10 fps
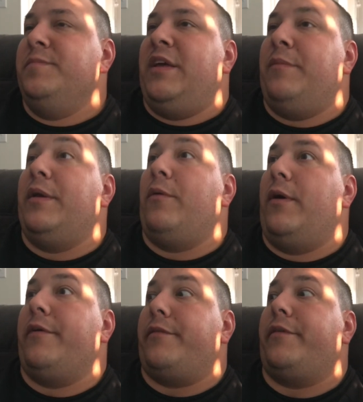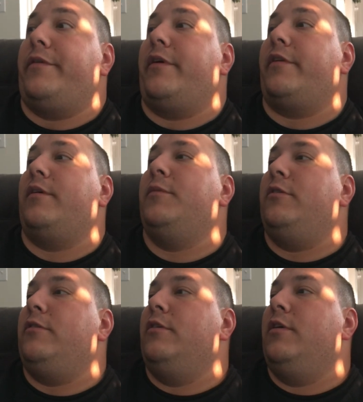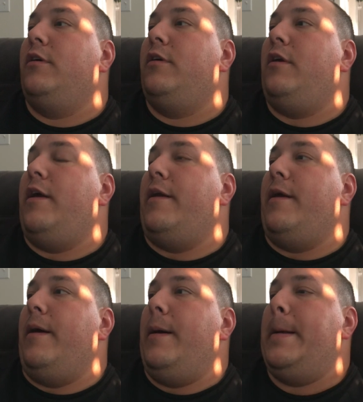it had been a while since I drank that much. And